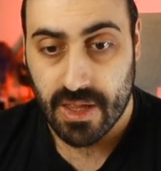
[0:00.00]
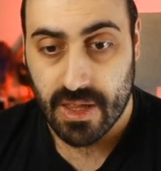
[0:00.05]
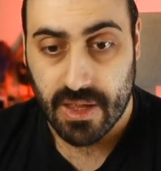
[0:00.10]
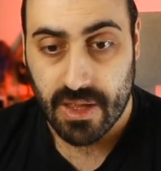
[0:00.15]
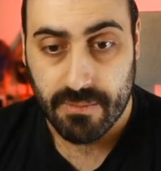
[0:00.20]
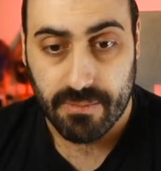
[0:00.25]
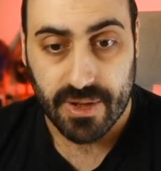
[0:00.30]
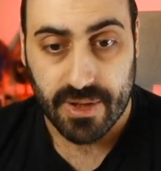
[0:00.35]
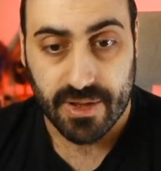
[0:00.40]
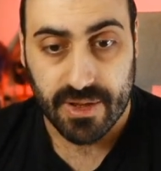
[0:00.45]

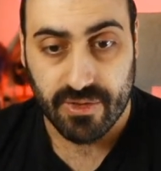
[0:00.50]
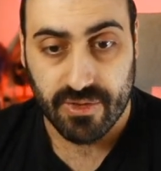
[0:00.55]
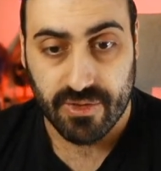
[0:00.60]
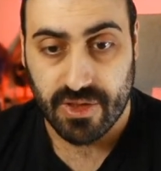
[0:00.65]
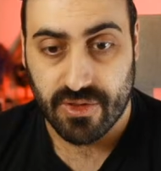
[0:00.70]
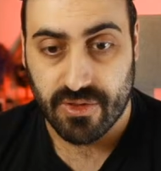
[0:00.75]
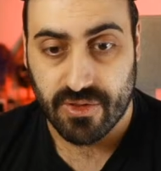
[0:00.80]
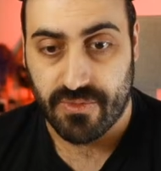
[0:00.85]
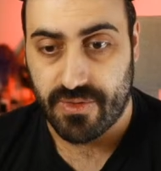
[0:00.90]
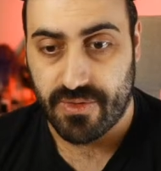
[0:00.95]
But you need
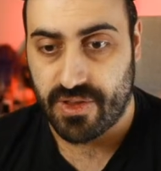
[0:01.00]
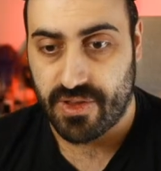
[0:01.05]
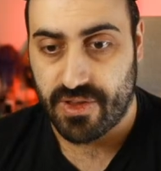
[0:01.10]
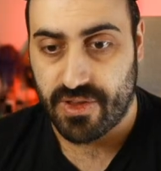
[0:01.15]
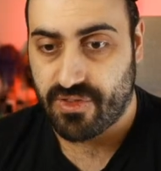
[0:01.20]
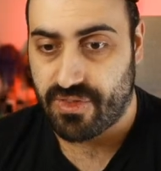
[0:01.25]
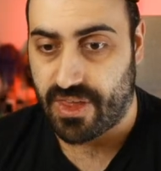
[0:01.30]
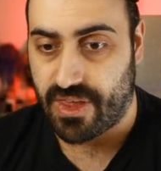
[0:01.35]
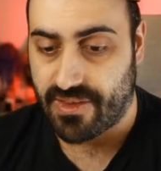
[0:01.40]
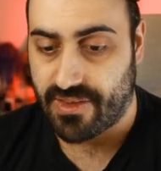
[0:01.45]
to finish
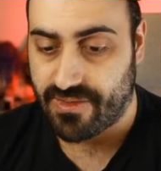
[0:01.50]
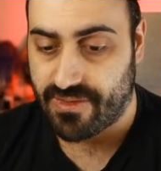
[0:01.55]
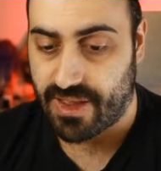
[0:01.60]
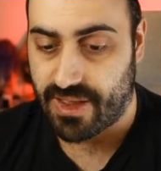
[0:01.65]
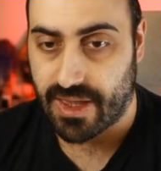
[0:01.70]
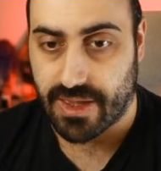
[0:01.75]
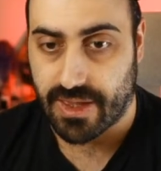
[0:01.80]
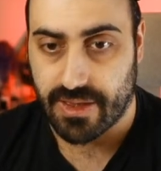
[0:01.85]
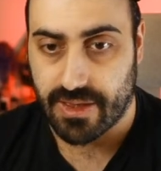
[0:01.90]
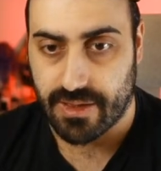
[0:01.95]
things
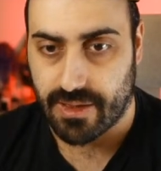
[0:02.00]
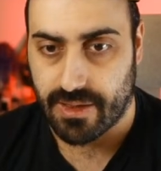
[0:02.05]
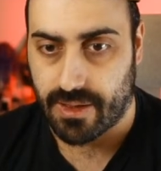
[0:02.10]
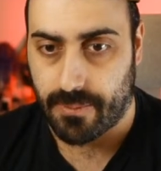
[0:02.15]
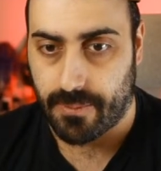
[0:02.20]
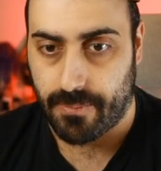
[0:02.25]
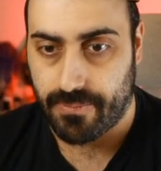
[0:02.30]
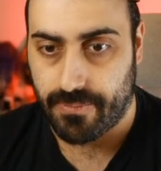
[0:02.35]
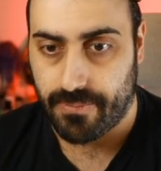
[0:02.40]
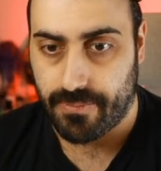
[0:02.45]
like
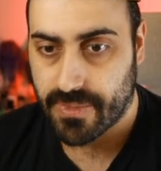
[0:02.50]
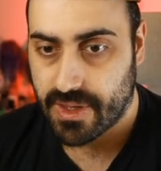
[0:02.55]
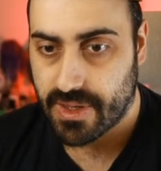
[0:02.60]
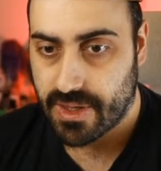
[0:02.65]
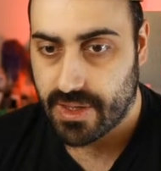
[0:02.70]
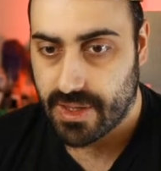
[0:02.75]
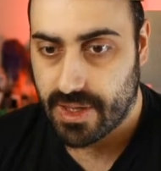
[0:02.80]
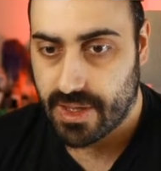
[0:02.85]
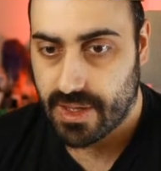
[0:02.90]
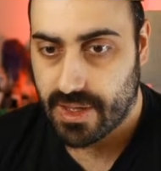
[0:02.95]

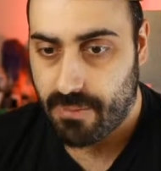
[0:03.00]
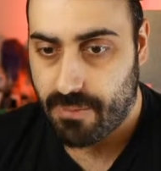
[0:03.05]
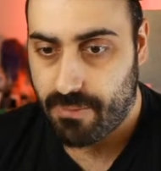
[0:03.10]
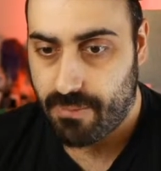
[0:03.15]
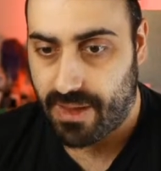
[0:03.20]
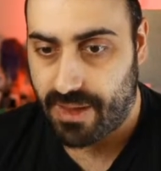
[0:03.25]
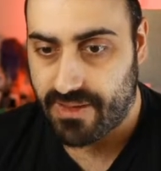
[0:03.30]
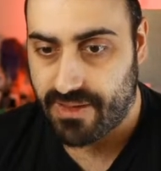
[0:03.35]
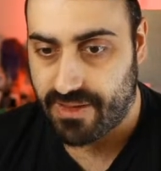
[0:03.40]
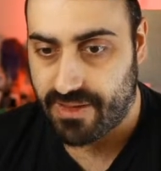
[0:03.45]

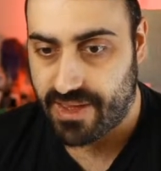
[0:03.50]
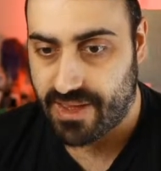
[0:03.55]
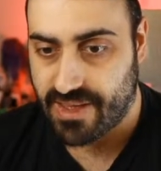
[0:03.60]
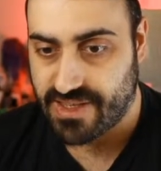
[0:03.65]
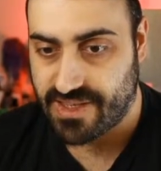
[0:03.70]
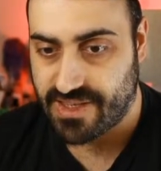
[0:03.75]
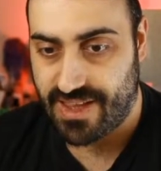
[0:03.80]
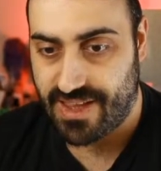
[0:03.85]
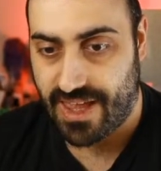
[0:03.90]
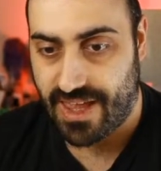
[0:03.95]
painting his
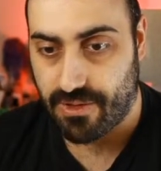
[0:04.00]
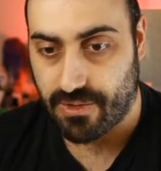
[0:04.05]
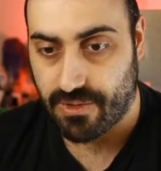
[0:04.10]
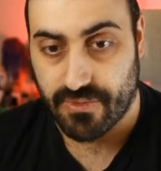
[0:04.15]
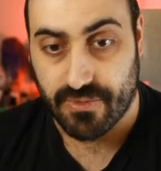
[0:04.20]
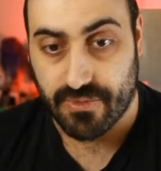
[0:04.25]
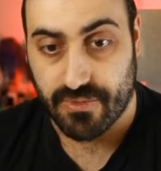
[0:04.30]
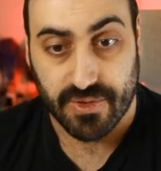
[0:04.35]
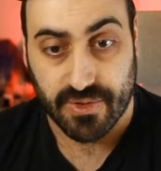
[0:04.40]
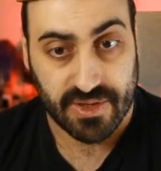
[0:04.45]
nails,
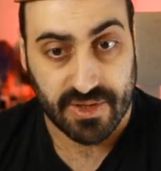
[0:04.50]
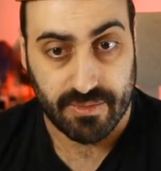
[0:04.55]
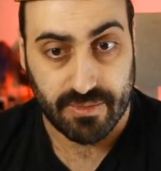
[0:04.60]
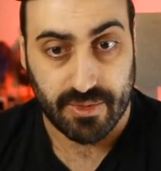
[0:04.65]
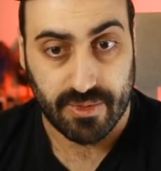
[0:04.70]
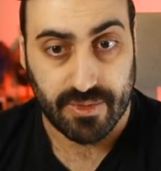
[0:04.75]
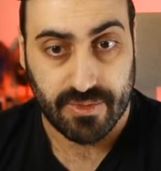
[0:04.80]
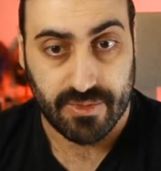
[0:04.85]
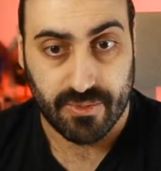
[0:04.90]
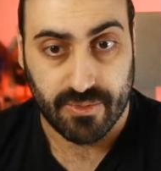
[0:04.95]
for example,
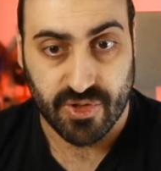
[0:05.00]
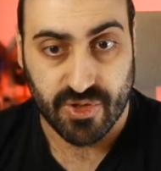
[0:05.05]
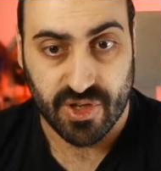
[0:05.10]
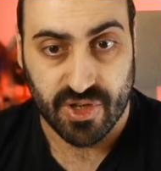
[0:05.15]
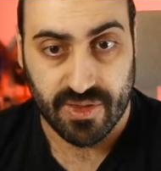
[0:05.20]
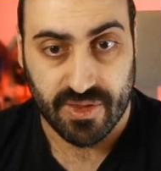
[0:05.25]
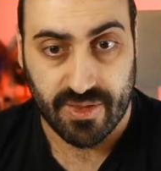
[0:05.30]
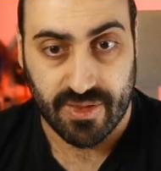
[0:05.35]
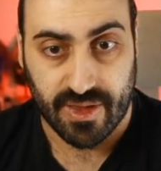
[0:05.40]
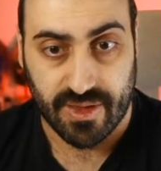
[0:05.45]
which I
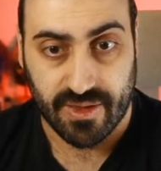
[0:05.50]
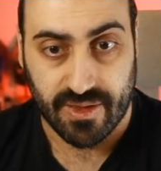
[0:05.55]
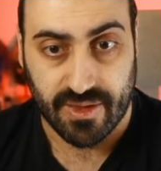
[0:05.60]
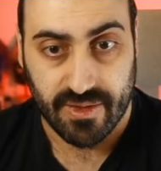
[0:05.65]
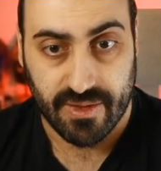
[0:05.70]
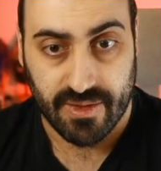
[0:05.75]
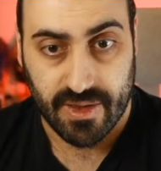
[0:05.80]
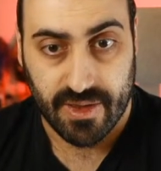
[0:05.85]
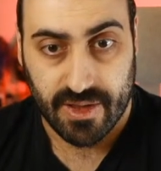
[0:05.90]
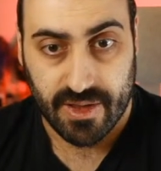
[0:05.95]
think
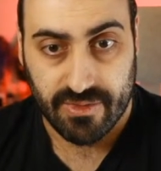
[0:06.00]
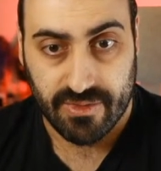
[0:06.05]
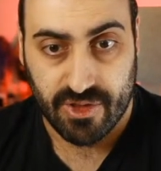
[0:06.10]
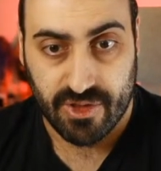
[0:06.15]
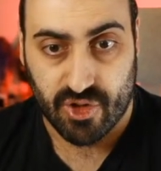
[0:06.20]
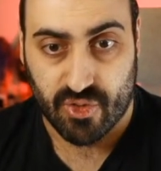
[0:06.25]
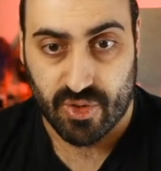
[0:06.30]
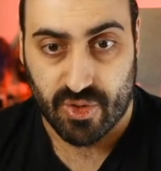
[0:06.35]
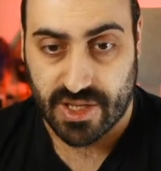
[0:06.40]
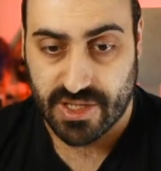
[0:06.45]

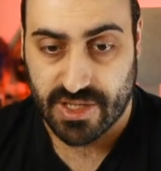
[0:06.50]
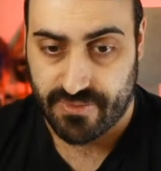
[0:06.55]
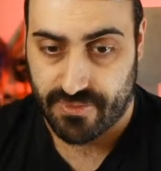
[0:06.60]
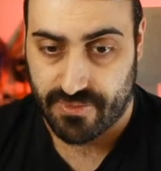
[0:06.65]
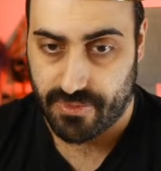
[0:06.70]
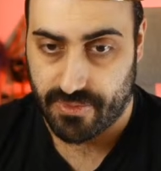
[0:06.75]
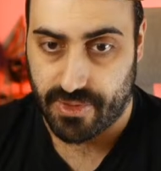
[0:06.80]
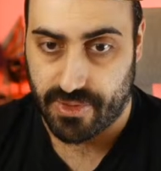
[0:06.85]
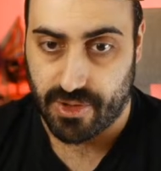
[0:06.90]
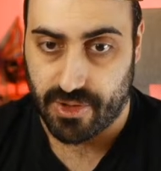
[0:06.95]
detracts
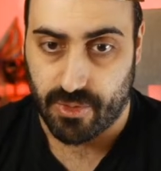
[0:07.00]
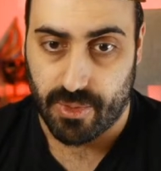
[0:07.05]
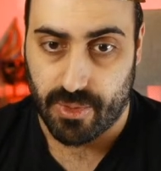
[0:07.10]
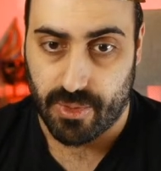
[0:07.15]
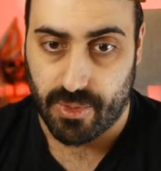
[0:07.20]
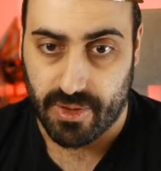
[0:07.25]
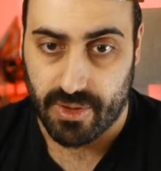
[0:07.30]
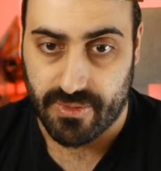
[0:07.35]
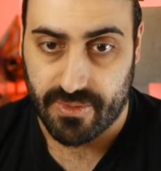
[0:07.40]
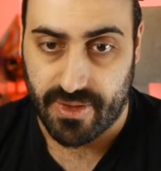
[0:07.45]
from the
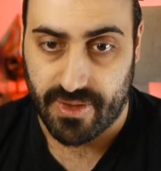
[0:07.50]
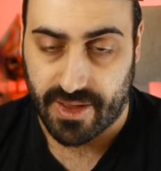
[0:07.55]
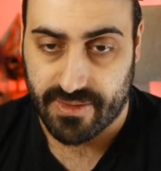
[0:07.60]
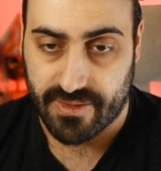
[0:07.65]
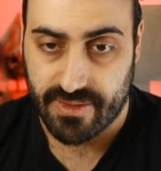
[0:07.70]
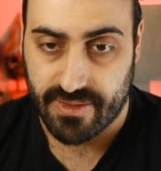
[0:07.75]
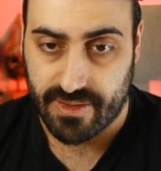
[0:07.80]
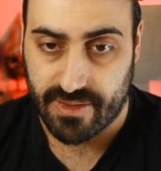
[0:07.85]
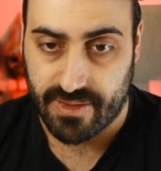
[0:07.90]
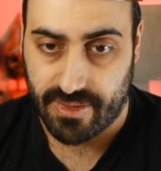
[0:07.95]
overall effect,
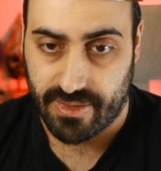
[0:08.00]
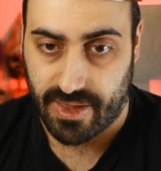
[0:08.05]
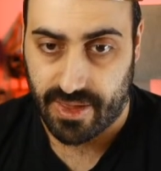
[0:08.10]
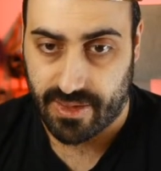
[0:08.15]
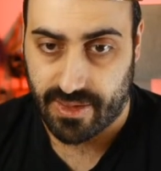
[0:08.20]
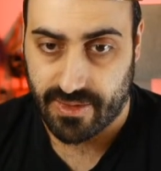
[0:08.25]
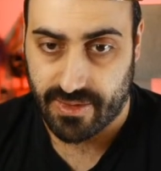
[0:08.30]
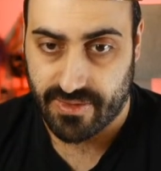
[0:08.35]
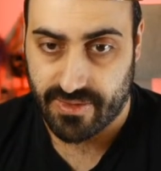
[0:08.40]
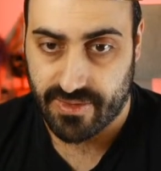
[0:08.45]
and I think
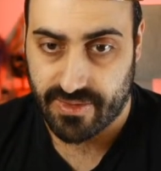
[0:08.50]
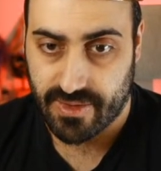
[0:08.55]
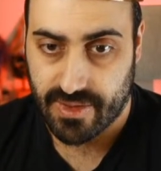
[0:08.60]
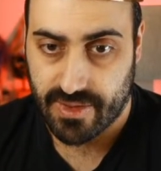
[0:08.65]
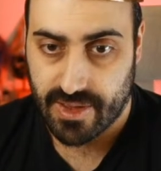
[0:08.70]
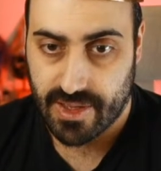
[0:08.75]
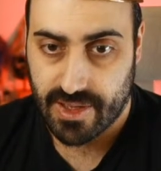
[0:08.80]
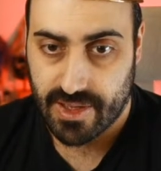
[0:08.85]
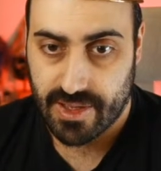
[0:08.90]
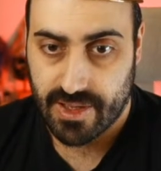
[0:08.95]
it's
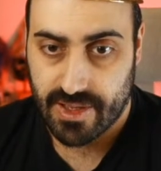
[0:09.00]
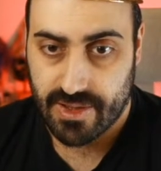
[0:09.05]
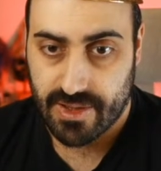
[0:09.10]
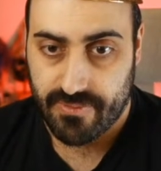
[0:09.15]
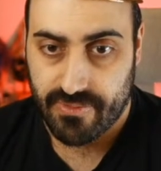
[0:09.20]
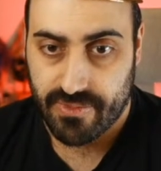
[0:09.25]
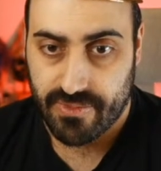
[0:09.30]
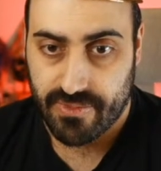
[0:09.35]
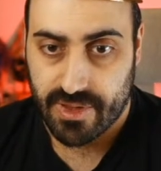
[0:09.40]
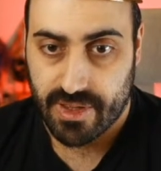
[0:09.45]

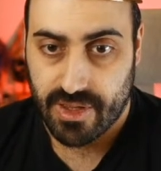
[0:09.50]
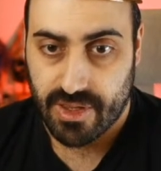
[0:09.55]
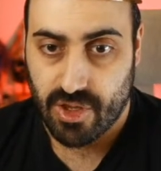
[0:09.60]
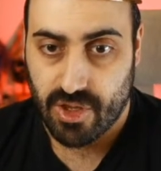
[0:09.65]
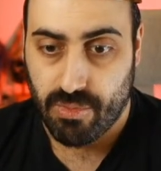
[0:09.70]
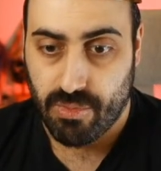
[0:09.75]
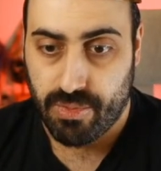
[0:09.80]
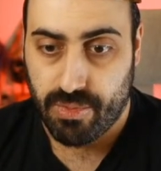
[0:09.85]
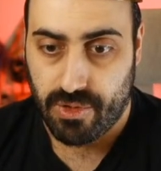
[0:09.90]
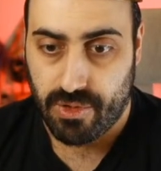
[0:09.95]
you
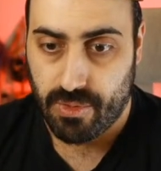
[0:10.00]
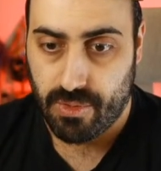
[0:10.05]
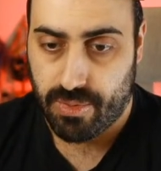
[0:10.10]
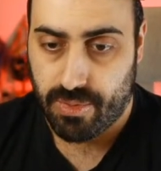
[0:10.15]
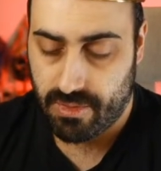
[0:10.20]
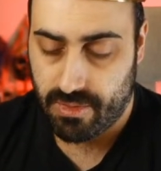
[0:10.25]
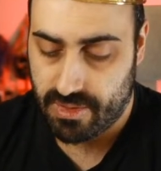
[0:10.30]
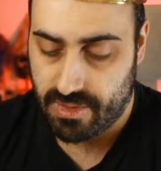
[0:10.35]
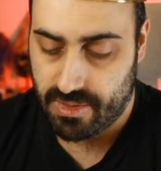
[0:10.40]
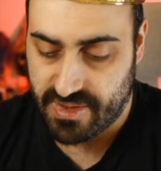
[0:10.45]

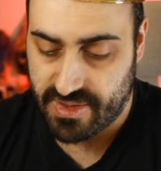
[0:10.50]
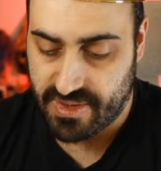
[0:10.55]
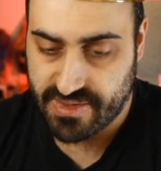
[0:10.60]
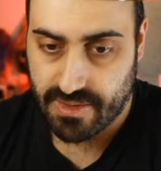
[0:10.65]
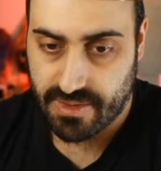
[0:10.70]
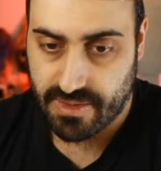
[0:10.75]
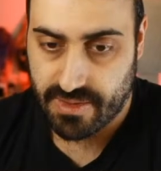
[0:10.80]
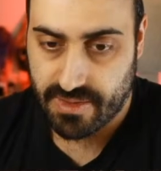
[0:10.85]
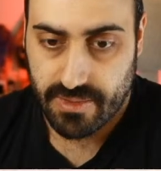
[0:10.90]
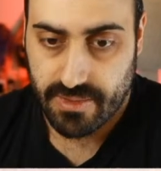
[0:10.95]
probably miss
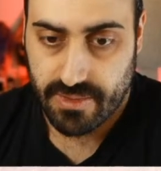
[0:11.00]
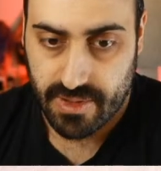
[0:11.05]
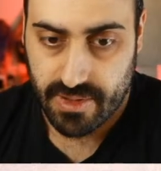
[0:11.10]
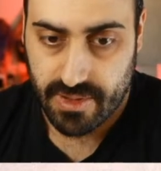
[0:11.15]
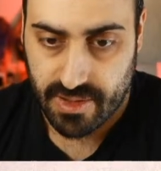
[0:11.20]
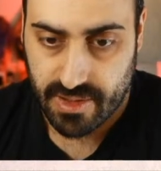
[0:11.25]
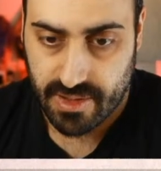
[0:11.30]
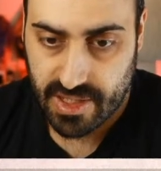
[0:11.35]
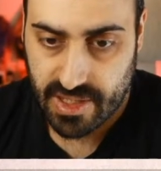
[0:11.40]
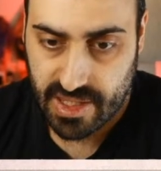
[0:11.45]
them
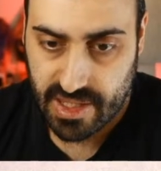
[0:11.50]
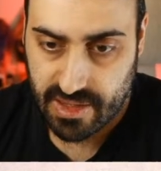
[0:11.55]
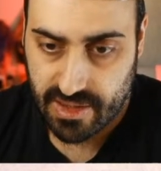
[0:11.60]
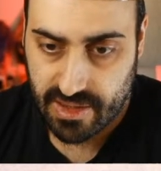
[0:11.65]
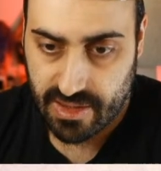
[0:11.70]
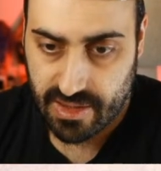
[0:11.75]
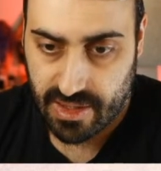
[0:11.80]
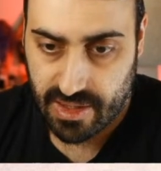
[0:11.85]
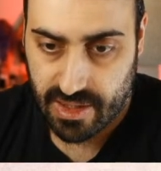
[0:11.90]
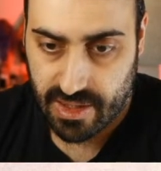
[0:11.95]
in
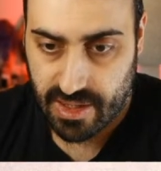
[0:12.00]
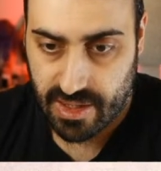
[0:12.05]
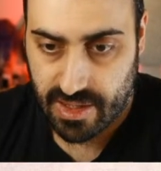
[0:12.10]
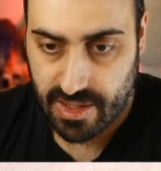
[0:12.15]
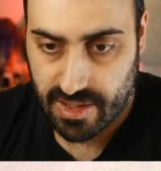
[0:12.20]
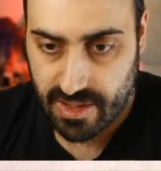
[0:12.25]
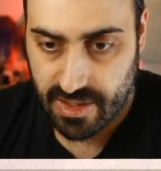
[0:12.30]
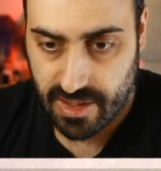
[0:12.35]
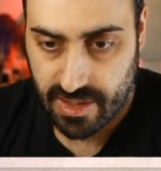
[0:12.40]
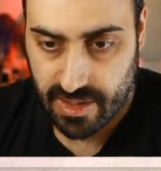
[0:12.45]

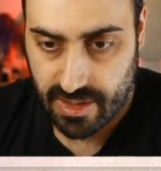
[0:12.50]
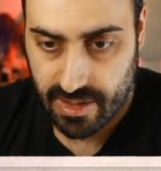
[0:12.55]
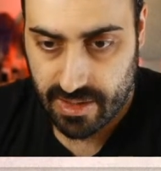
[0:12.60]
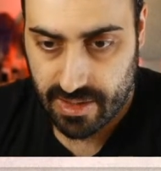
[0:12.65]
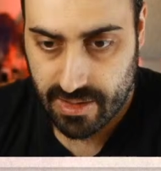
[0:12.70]
the